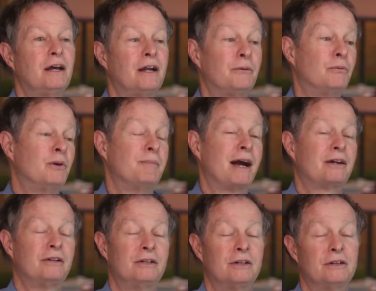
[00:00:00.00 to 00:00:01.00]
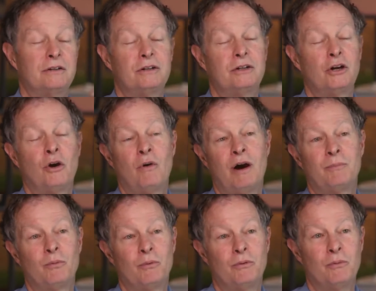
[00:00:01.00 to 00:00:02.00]
And I went back to the
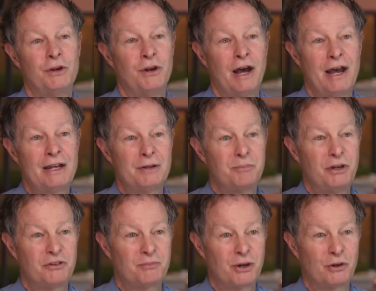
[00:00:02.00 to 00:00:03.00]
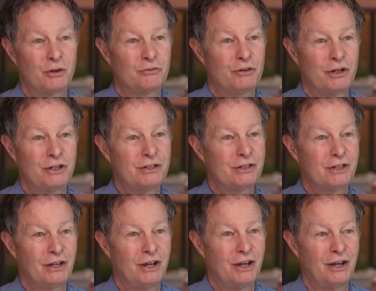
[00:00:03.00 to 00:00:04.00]
co-op one night and pitched my girlfriend.
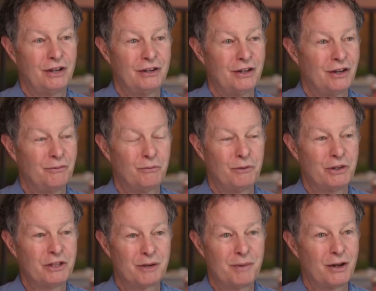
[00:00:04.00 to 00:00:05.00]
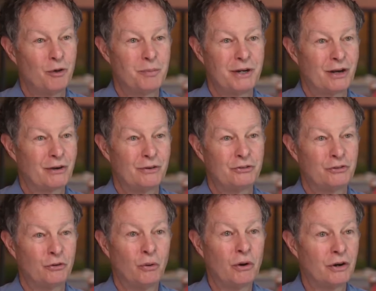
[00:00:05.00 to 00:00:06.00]
And uh, what do you think about opening our own
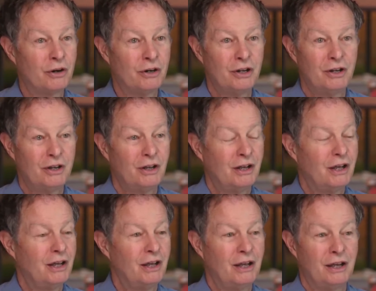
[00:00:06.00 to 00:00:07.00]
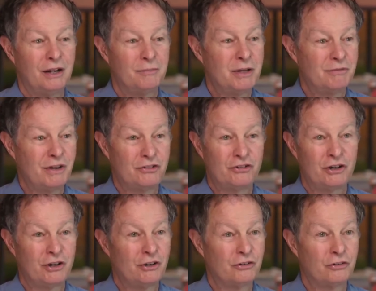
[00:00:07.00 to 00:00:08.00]
store, and be a
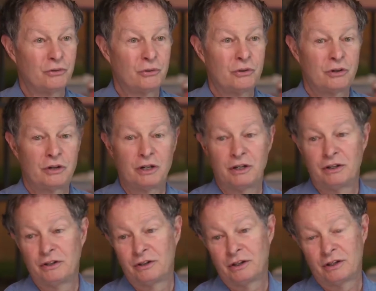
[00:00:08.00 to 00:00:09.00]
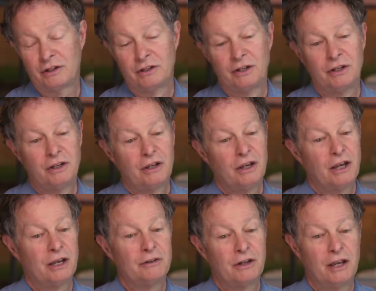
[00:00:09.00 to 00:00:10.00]
vegetarian store? And uh,
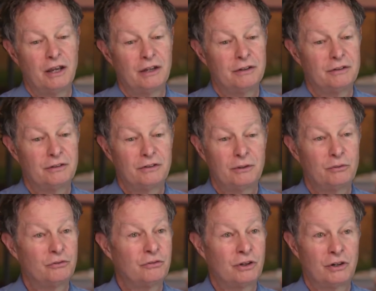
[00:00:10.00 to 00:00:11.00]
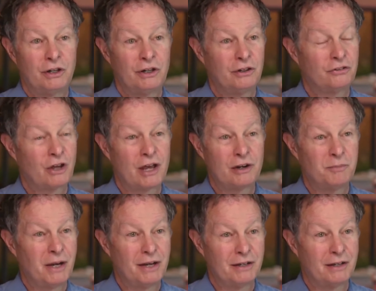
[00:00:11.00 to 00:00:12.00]
and and she was very excited
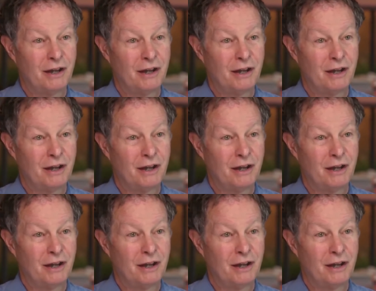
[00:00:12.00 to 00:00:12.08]
about it.